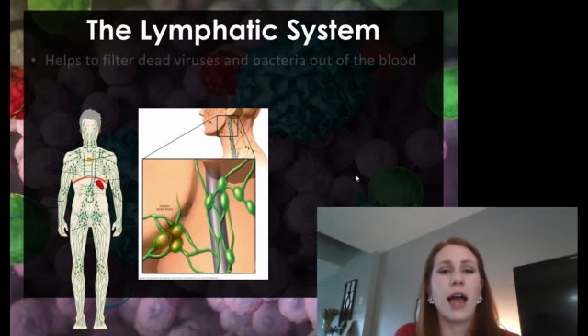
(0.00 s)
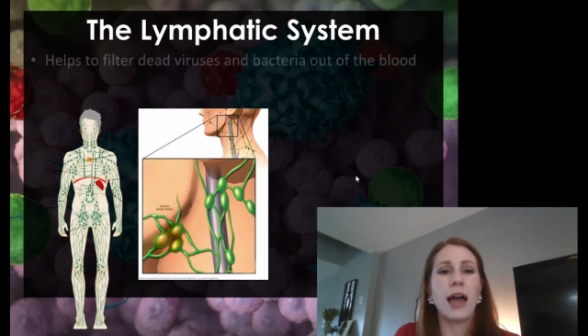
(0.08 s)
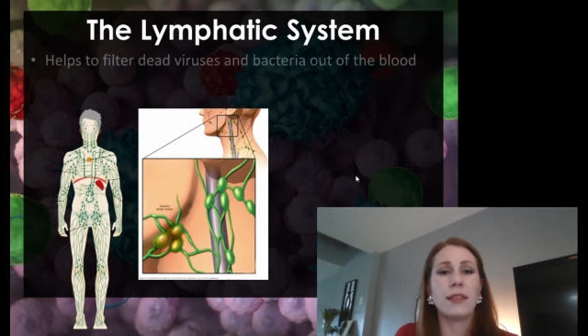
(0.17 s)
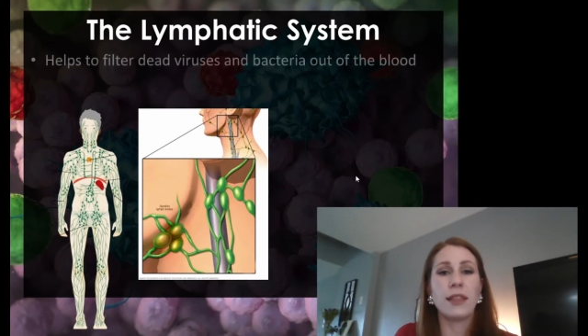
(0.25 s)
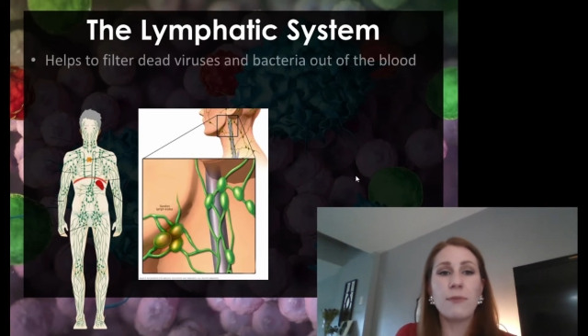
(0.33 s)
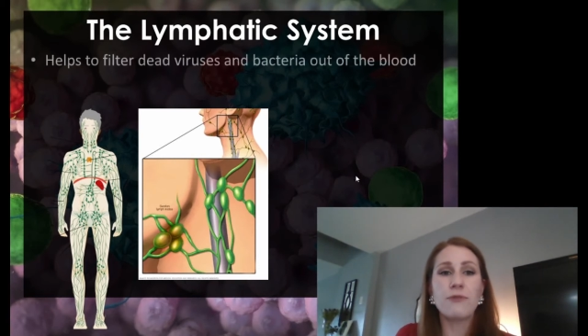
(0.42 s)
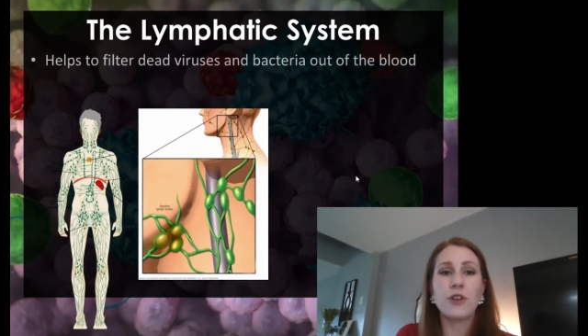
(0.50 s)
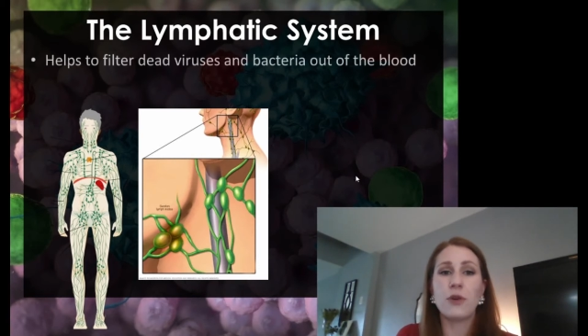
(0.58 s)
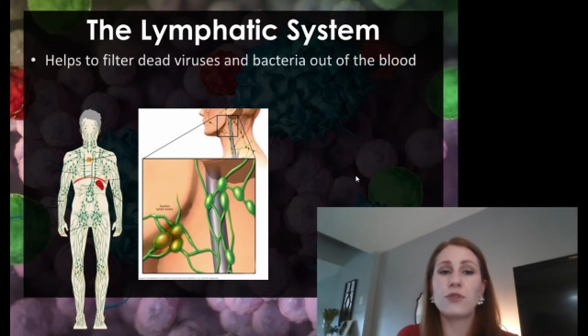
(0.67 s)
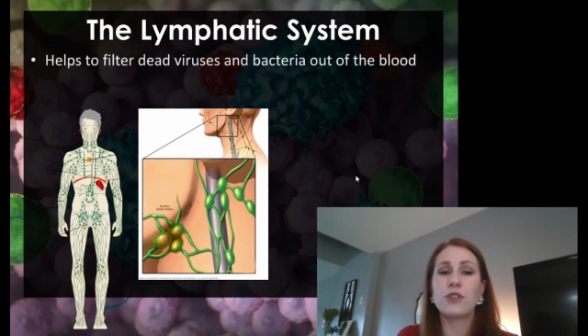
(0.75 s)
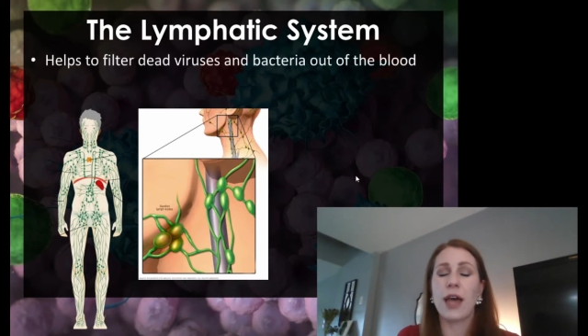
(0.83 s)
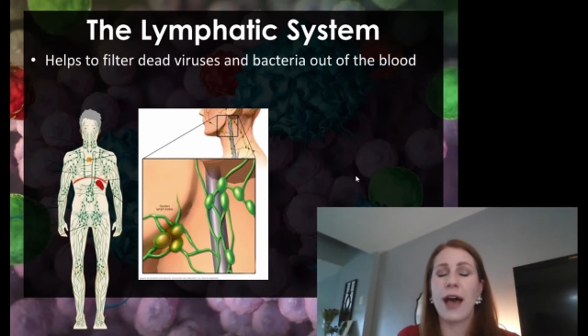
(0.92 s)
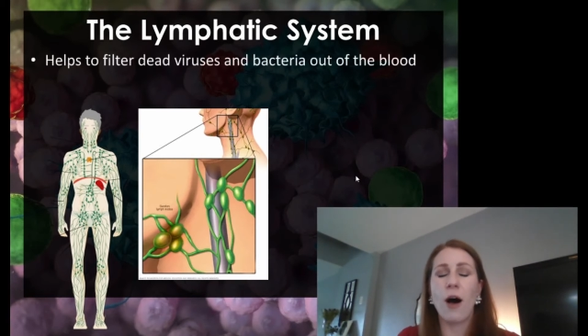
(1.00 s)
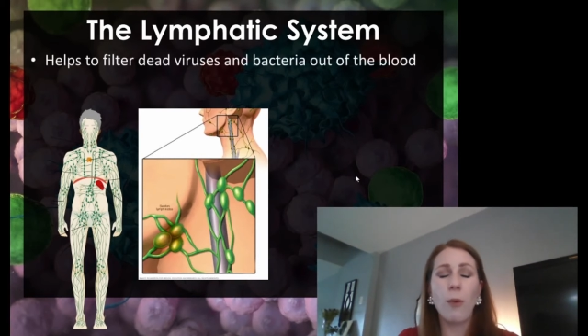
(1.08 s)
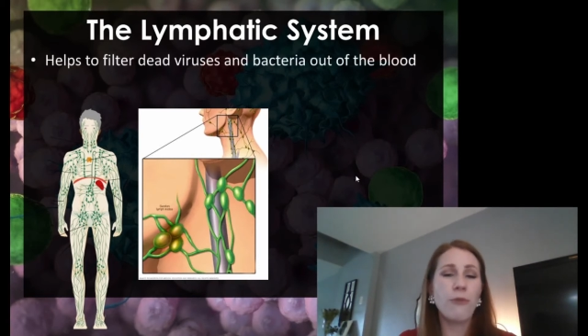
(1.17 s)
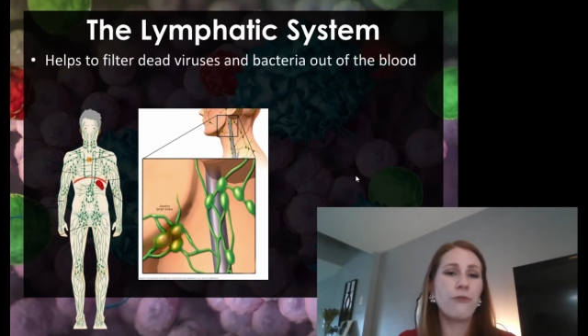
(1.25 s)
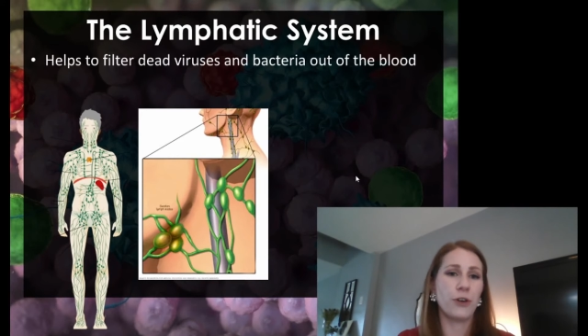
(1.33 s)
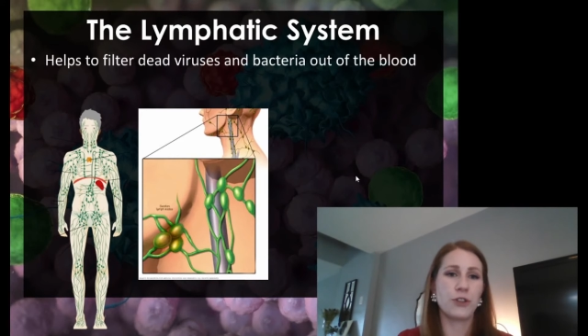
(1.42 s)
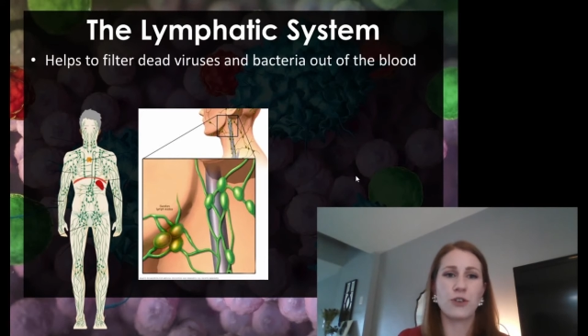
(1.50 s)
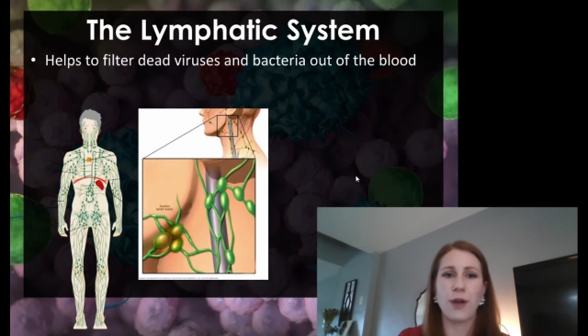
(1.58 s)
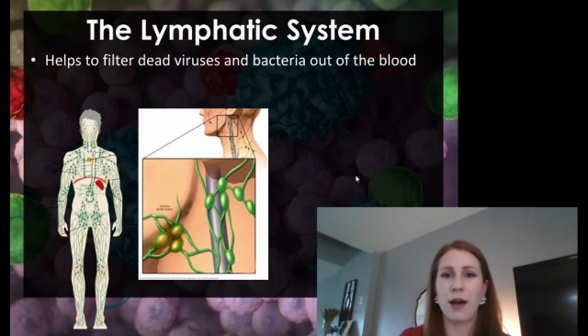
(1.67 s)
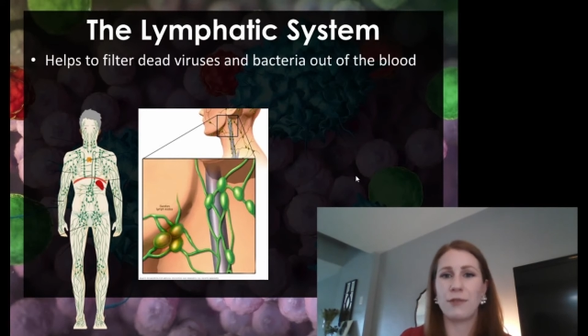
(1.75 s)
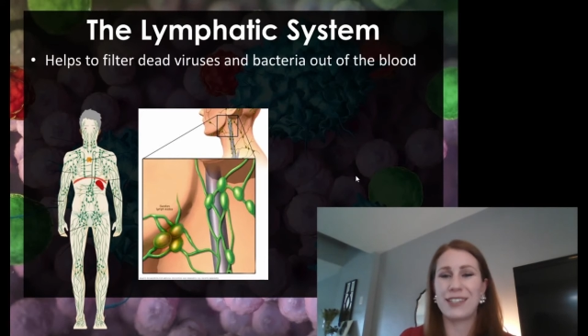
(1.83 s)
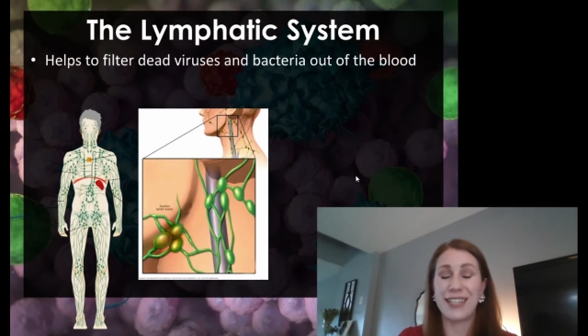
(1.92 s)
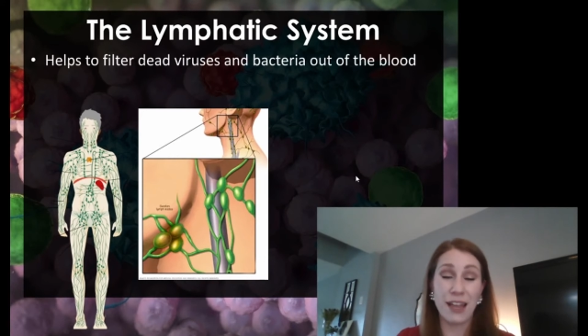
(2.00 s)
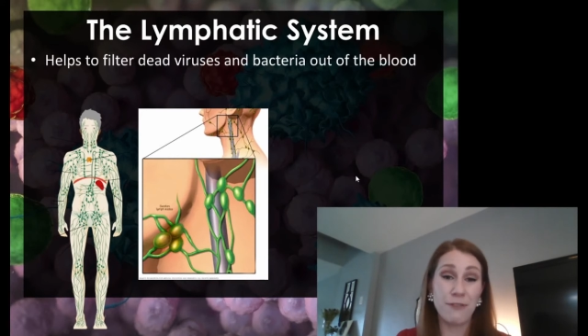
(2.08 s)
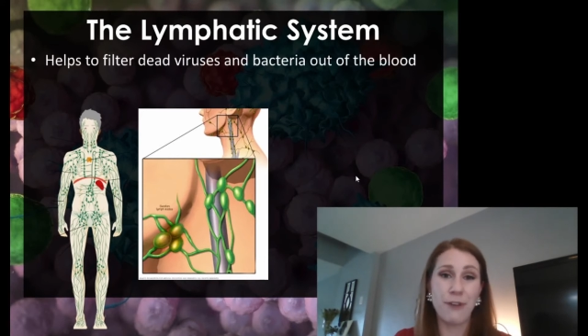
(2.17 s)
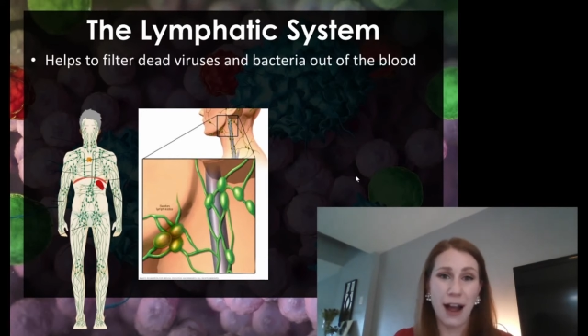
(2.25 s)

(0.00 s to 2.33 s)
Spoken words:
And lymph nodes help filter out dead